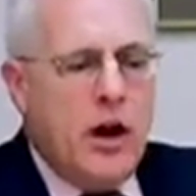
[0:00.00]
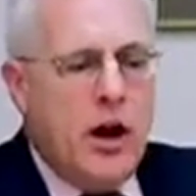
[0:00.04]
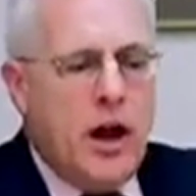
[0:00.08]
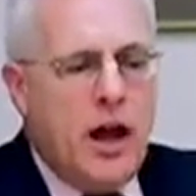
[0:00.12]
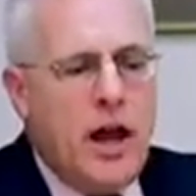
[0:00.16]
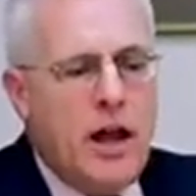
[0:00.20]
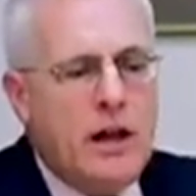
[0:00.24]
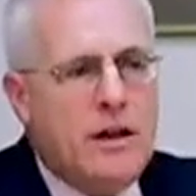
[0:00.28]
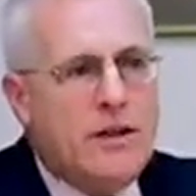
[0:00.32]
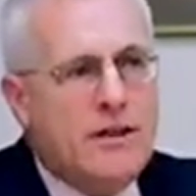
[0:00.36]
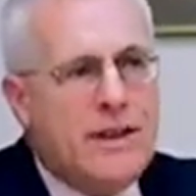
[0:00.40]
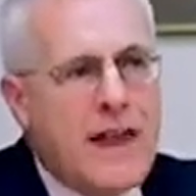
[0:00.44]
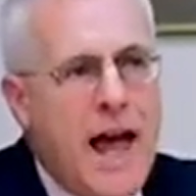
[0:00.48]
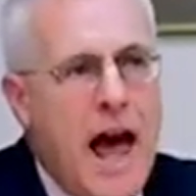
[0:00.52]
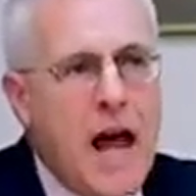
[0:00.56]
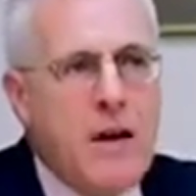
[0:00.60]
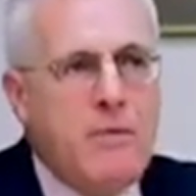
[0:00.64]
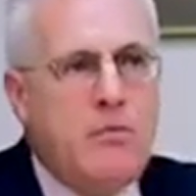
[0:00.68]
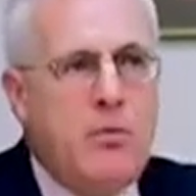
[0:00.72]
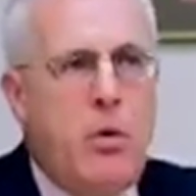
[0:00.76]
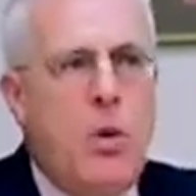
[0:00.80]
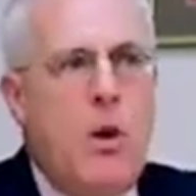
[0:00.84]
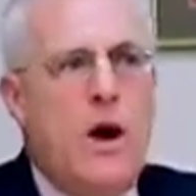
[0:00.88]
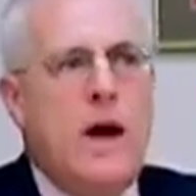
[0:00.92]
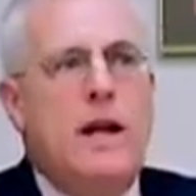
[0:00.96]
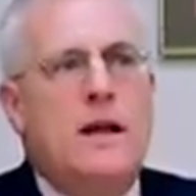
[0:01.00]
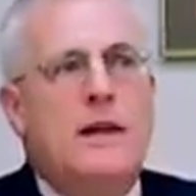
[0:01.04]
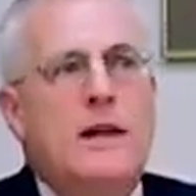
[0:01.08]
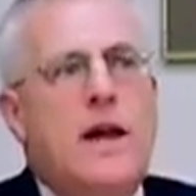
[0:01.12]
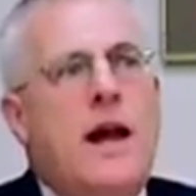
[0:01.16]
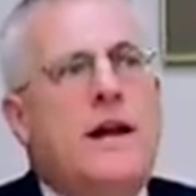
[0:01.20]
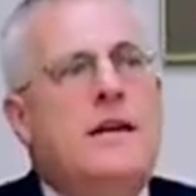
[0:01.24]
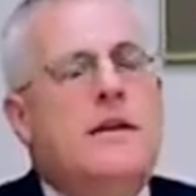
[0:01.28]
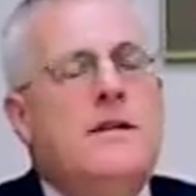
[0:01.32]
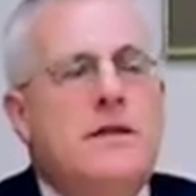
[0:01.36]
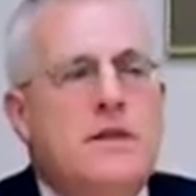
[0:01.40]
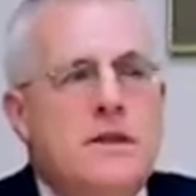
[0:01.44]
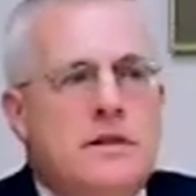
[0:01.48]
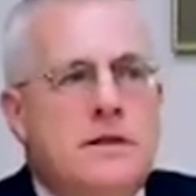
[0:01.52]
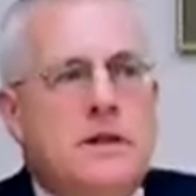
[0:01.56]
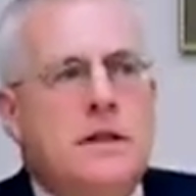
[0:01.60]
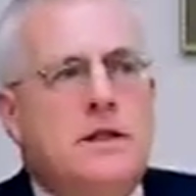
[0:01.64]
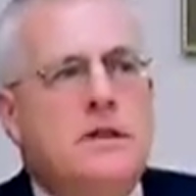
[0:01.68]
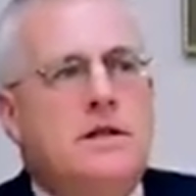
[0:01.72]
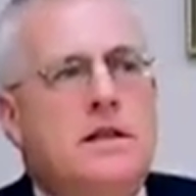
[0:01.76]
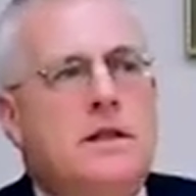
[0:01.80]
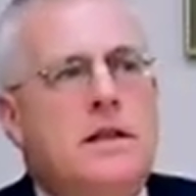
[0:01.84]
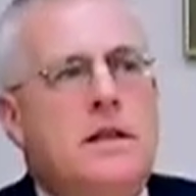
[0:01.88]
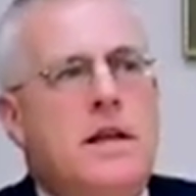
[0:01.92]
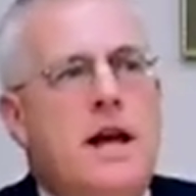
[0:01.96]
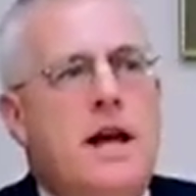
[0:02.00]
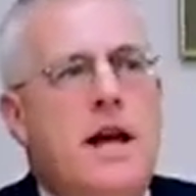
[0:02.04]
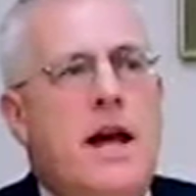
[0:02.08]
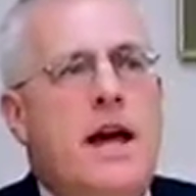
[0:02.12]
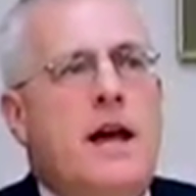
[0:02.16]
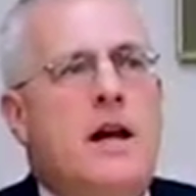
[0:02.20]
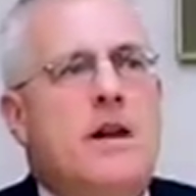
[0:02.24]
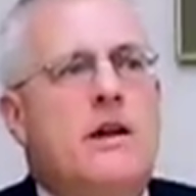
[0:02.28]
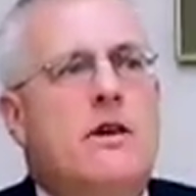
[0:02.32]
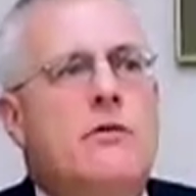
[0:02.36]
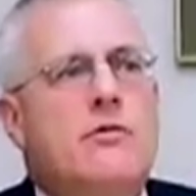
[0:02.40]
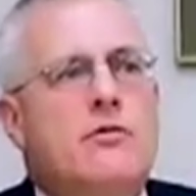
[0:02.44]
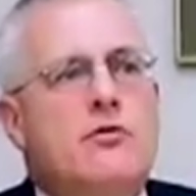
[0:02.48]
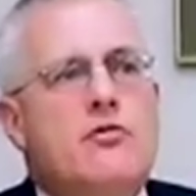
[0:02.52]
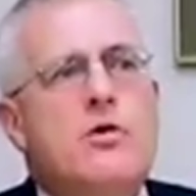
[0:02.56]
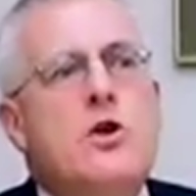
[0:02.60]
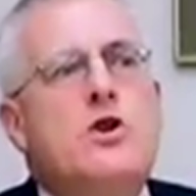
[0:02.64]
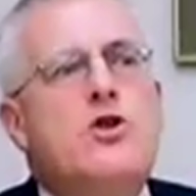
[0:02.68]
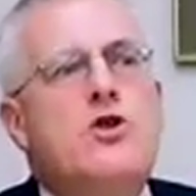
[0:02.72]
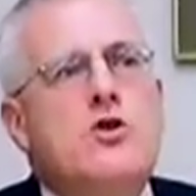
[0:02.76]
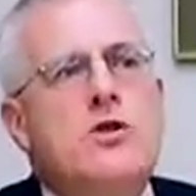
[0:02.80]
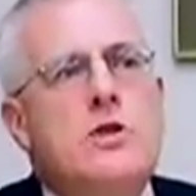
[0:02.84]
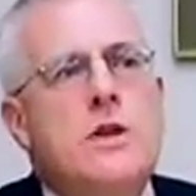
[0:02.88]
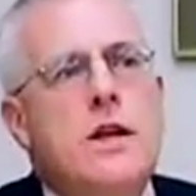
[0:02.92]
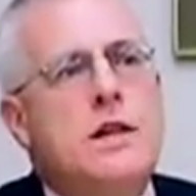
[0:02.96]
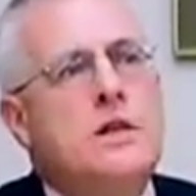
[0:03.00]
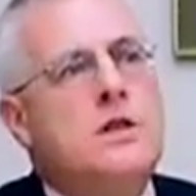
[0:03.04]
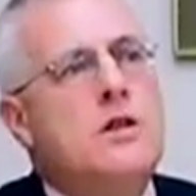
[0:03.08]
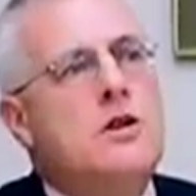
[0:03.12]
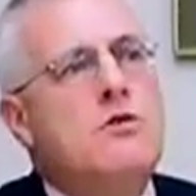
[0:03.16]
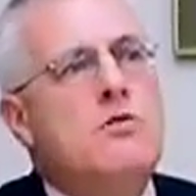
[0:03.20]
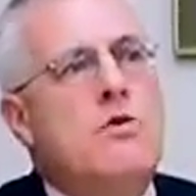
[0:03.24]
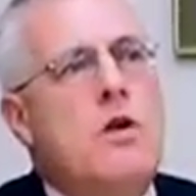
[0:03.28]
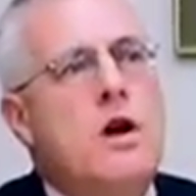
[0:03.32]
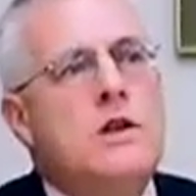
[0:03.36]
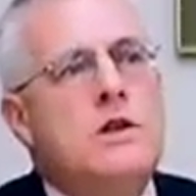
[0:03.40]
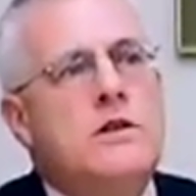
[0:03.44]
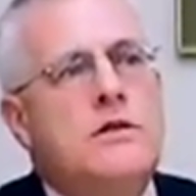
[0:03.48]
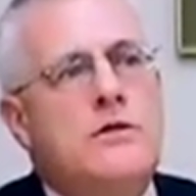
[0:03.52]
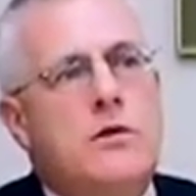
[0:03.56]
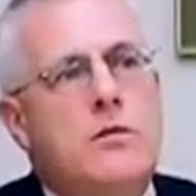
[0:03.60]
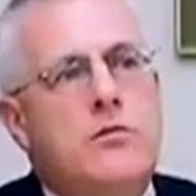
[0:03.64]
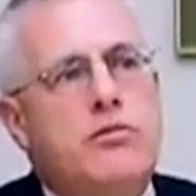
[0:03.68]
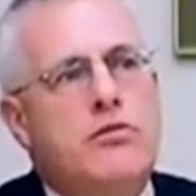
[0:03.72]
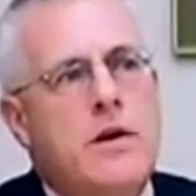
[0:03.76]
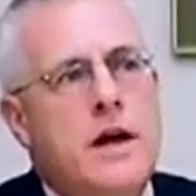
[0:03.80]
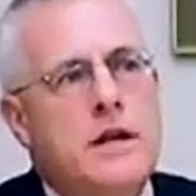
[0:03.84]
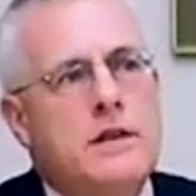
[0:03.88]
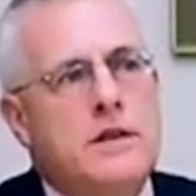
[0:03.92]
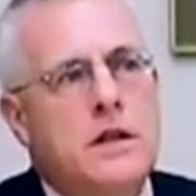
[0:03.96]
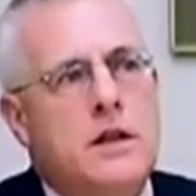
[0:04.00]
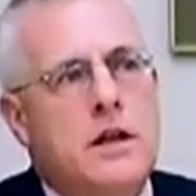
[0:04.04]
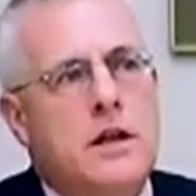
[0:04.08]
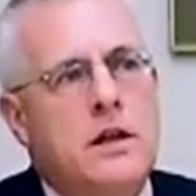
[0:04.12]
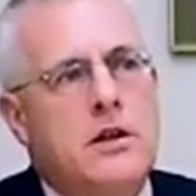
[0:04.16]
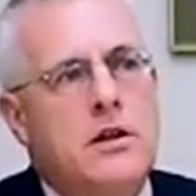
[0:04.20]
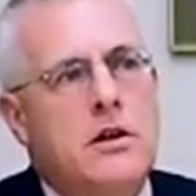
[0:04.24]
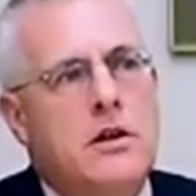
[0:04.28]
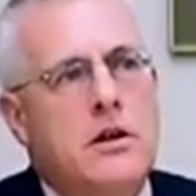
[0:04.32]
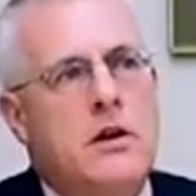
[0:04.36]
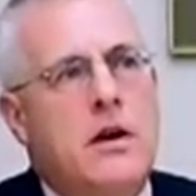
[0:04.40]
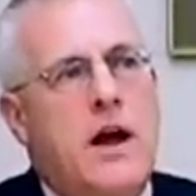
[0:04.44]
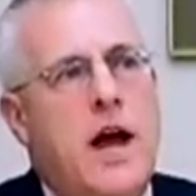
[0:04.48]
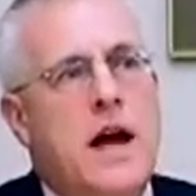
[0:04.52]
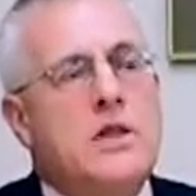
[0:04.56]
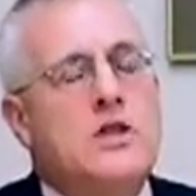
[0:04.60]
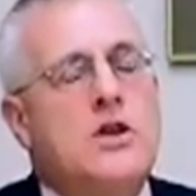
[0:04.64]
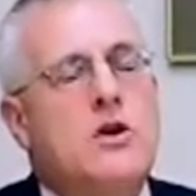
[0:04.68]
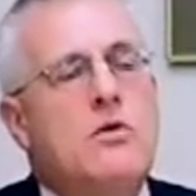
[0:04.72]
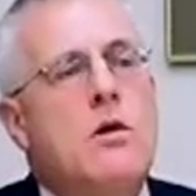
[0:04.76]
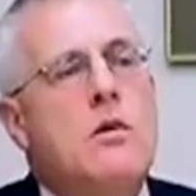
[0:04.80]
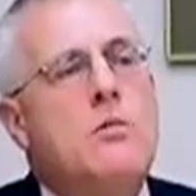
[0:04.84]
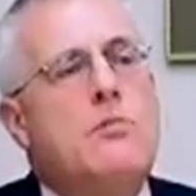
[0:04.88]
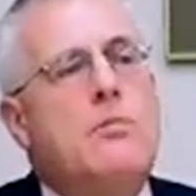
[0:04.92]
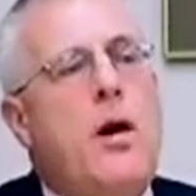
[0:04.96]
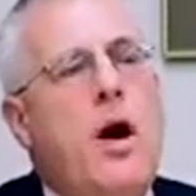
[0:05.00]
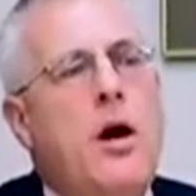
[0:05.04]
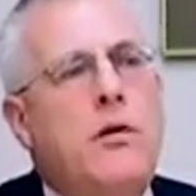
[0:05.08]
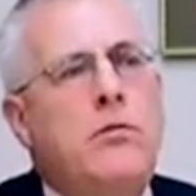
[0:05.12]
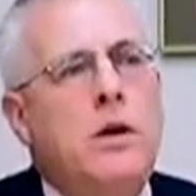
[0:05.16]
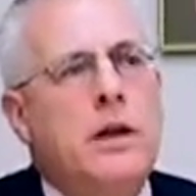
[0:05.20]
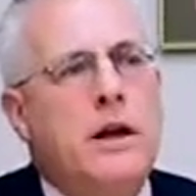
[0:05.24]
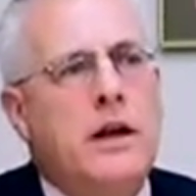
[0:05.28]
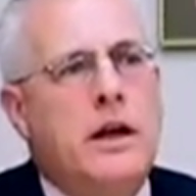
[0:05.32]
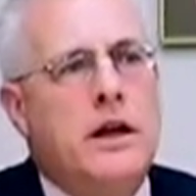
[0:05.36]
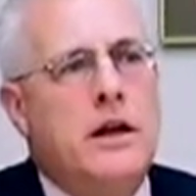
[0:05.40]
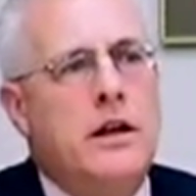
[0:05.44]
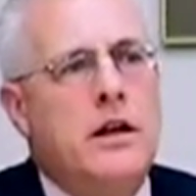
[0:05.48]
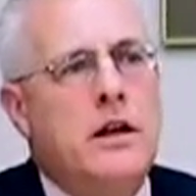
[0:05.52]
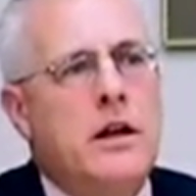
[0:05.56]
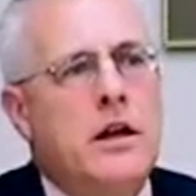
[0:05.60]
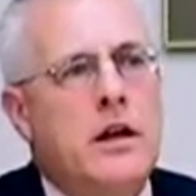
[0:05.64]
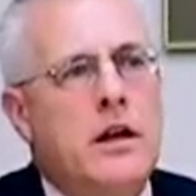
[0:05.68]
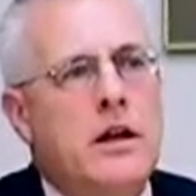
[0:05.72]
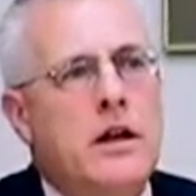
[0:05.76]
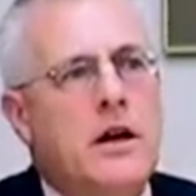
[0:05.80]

At that point, in 1968, Richard Nixon runs for president as a Republican,